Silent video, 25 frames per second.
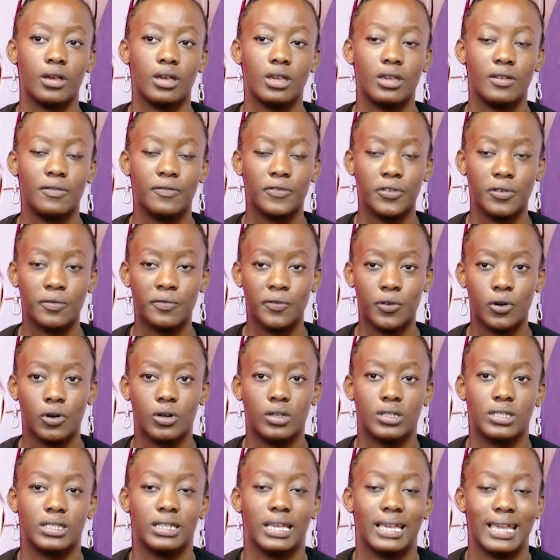if you've
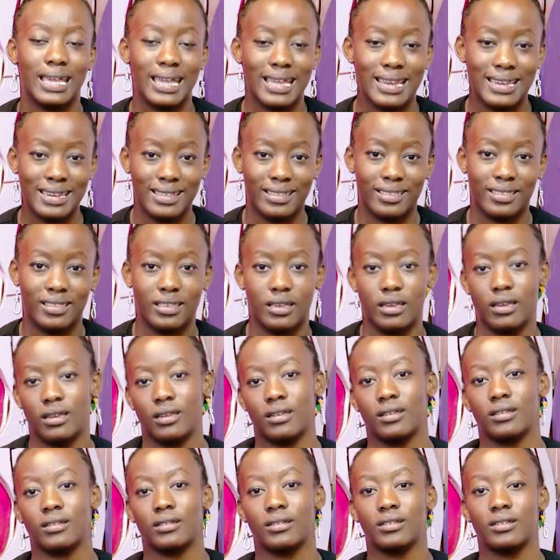got
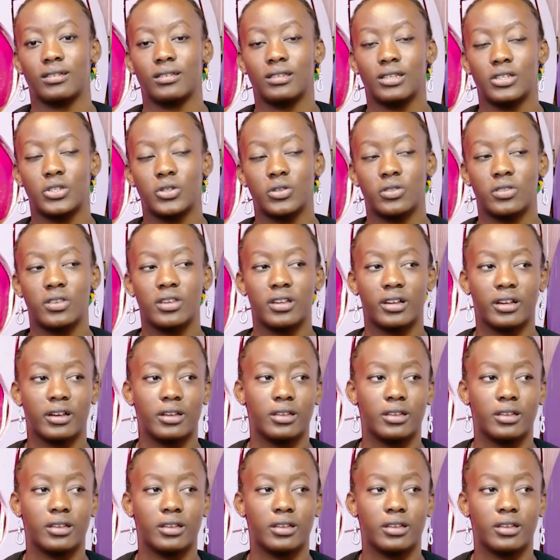anything that you think,